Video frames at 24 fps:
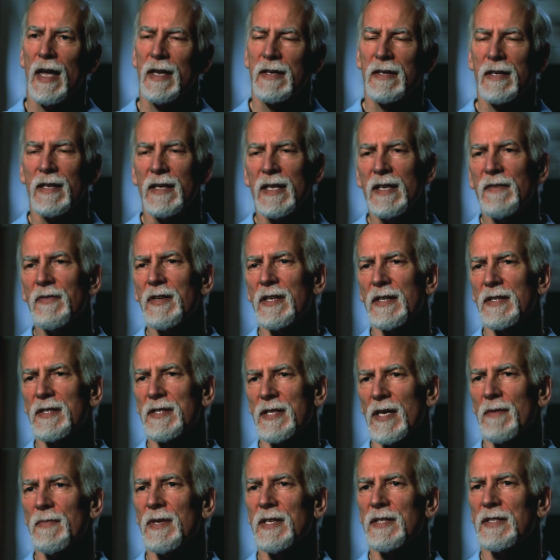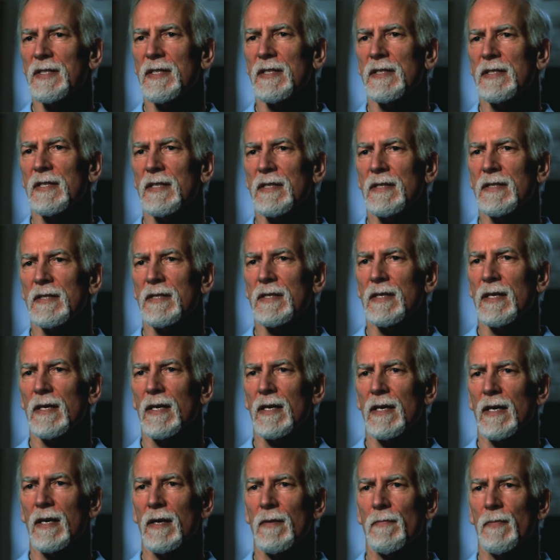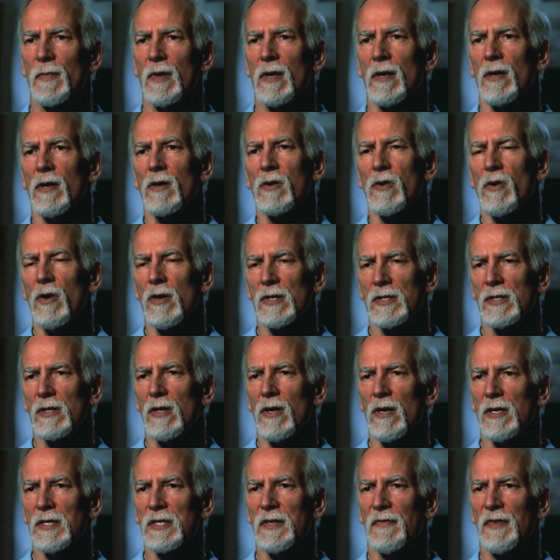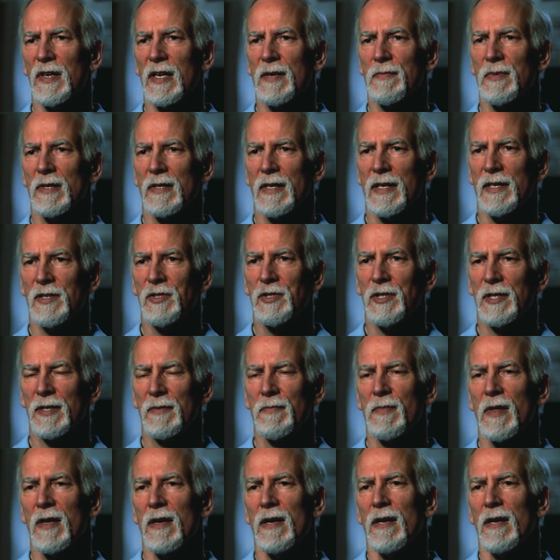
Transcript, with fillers: and can even in some instances um, cause loss of ambulation.